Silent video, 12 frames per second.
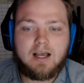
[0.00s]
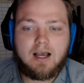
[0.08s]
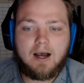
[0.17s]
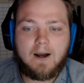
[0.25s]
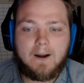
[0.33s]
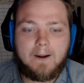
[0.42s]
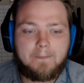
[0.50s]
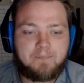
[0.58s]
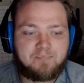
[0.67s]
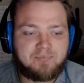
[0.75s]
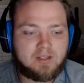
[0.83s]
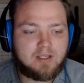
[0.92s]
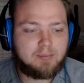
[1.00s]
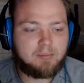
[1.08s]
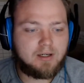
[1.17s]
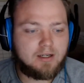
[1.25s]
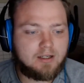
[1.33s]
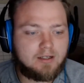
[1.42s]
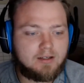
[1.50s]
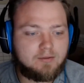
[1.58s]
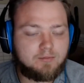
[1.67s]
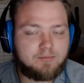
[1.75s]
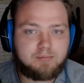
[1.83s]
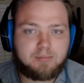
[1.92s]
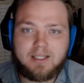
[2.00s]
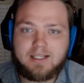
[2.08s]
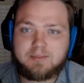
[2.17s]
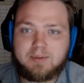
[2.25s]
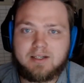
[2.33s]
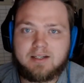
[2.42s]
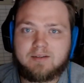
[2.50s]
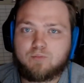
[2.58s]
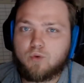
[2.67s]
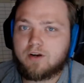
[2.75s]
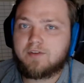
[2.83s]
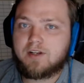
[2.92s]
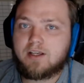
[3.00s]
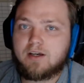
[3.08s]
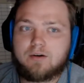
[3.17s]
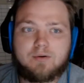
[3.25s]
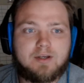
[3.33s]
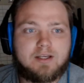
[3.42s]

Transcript: But Blake's been in one video.